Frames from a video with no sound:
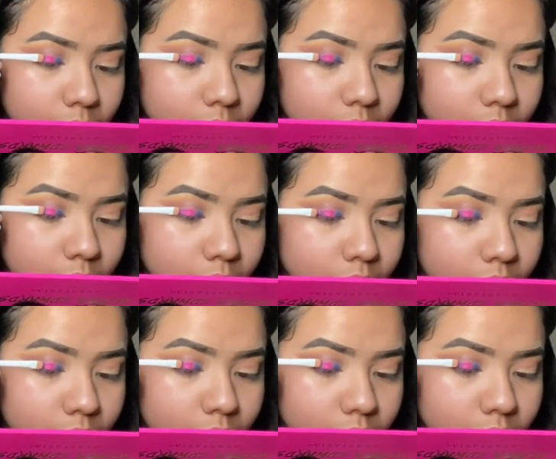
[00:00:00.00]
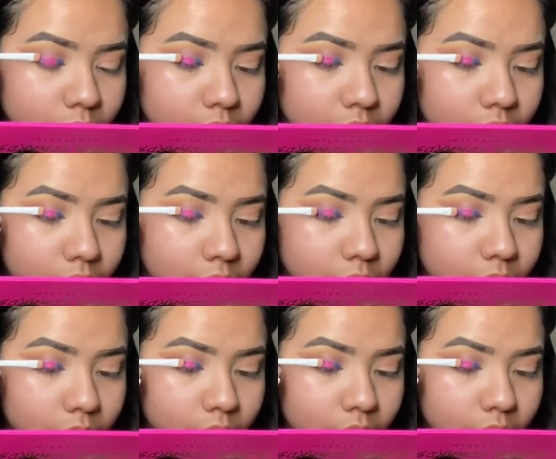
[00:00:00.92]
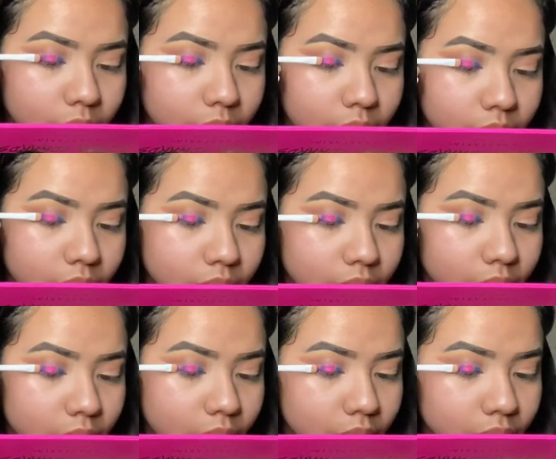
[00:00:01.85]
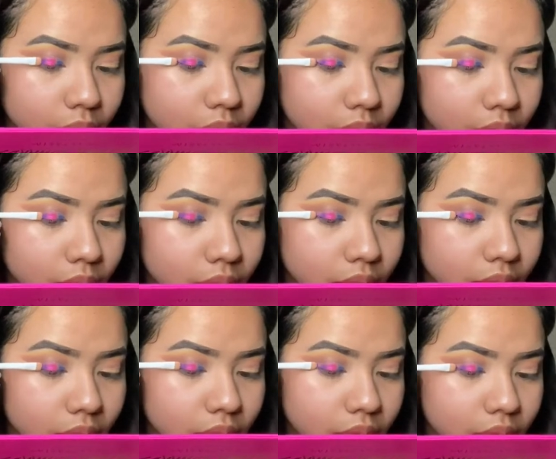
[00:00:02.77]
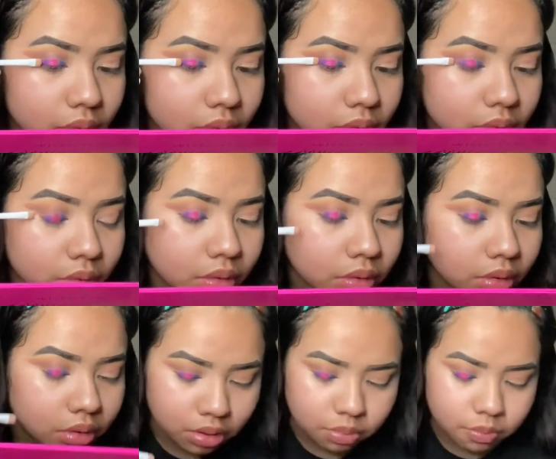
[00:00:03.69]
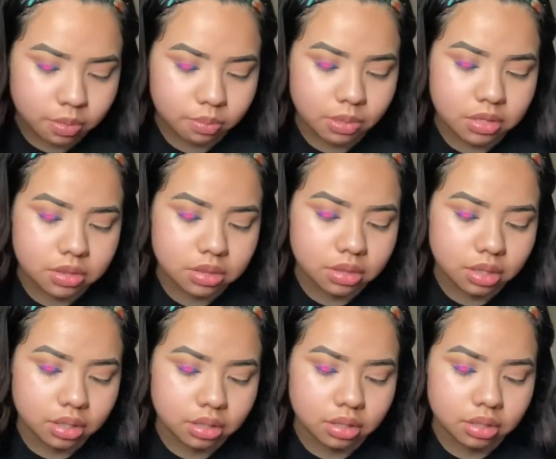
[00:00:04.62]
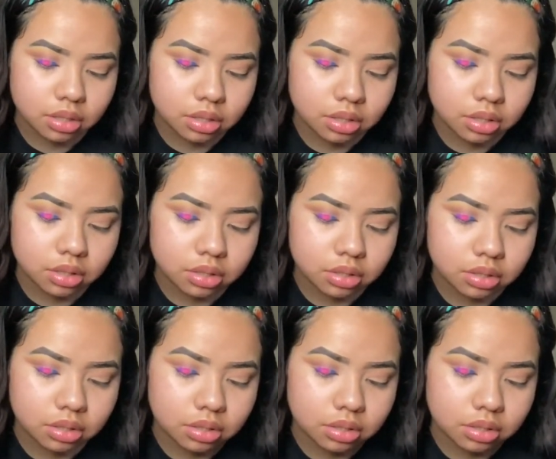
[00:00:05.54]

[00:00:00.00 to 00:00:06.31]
I will start adding the purple at the very edge of my outer eyelid.